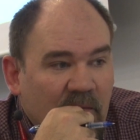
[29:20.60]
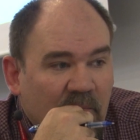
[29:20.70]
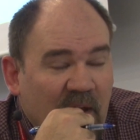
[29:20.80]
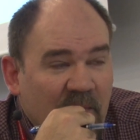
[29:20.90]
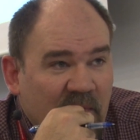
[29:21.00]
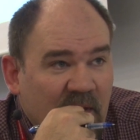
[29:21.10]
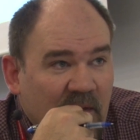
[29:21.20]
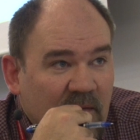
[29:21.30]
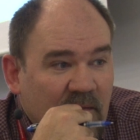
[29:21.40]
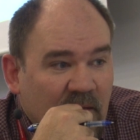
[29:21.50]
Might be
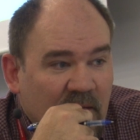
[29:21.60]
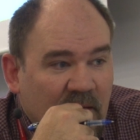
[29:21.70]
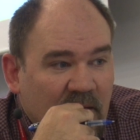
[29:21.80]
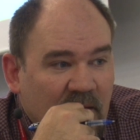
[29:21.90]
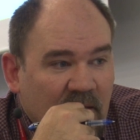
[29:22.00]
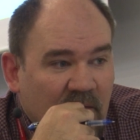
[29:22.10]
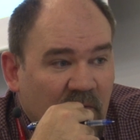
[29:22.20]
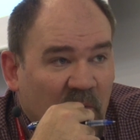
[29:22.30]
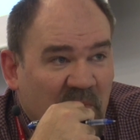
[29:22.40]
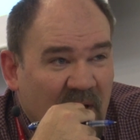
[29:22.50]
a
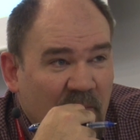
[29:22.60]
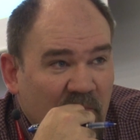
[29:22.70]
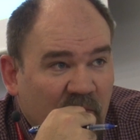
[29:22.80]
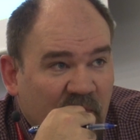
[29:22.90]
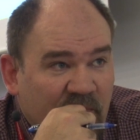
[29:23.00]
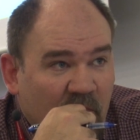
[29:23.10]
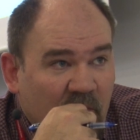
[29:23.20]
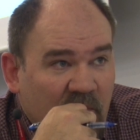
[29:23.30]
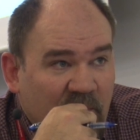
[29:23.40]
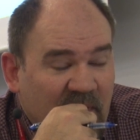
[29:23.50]
real problem moving
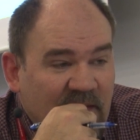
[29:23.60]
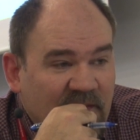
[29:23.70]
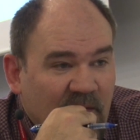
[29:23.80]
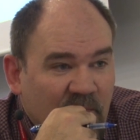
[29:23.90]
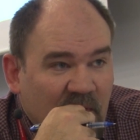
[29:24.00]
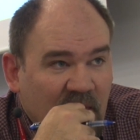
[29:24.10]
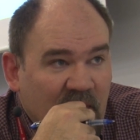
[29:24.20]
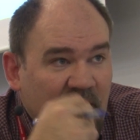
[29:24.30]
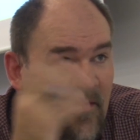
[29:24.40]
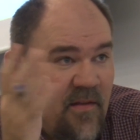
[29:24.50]
forward, but that's something
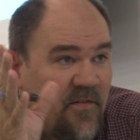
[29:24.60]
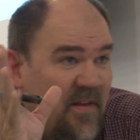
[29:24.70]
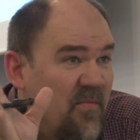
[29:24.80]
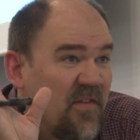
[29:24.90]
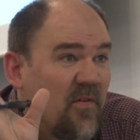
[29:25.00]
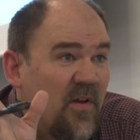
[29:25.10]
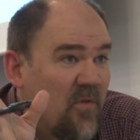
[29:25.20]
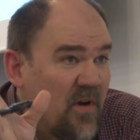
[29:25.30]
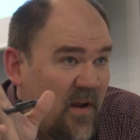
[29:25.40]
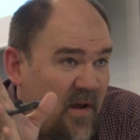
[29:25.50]
that your team is already
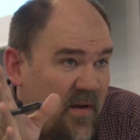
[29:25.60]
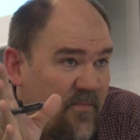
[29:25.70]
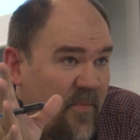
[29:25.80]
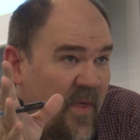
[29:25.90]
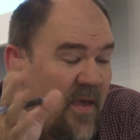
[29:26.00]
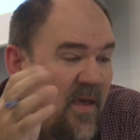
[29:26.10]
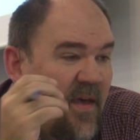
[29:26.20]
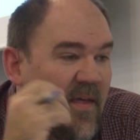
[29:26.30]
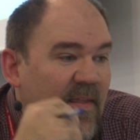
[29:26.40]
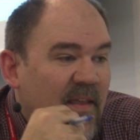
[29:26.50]
working on.
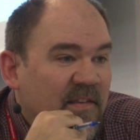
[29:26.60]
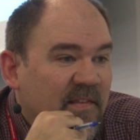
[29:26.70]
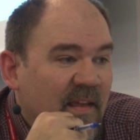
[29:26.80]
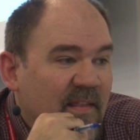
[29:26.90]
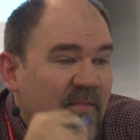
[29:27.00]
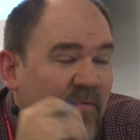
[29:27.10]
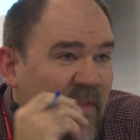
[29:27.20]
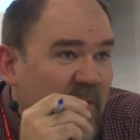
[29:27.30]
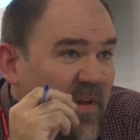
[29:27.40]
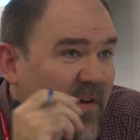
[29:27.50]
And they said that
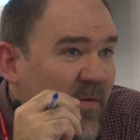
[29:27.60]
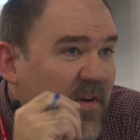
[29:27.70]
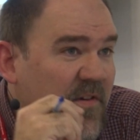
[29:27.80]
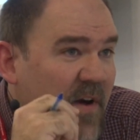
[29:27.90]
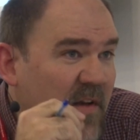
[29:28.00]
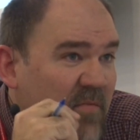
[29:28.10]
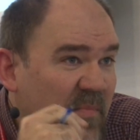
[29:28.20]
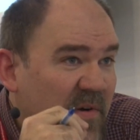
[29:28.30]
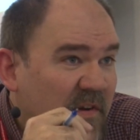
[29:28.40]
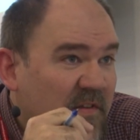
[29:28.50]
they've been always trying to
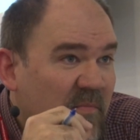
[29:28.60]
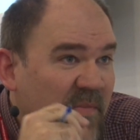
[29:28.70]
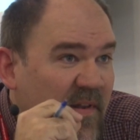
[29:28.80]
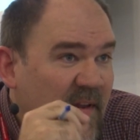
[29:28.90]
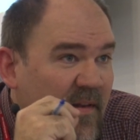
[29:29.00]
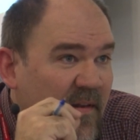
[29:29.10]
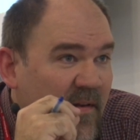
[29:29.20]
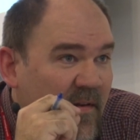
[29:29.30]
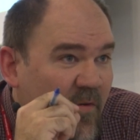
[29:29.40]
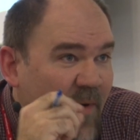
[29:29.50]
reproduce it, but didn't
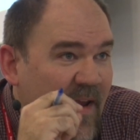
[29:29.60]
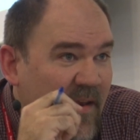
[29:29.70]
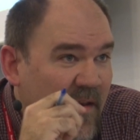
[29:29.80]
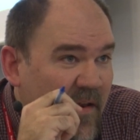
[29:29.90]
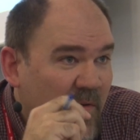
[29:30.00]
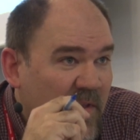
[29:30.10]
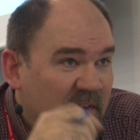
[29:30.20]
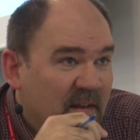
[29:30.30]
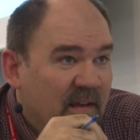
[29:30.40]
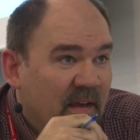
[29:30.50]
quite know the
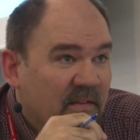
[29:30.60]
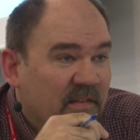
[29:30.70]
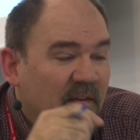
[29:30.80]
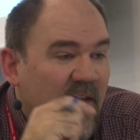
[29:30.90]
details.